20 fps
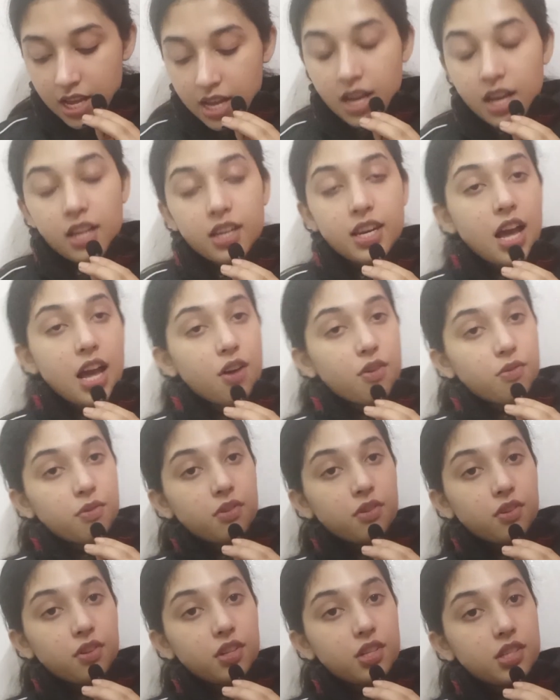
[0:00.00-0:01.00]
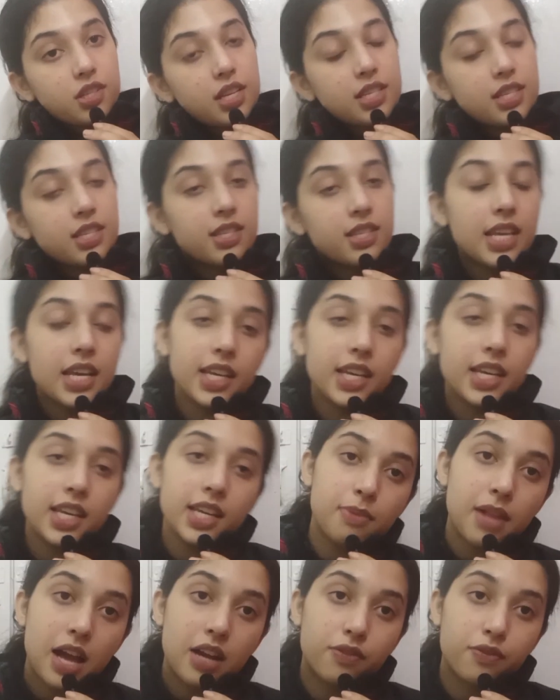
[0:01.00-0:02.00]
Now, the second
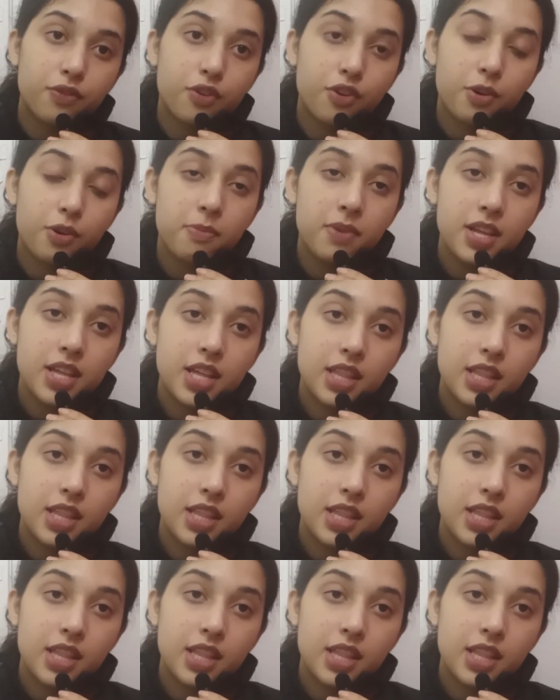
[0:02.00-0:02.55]
platform,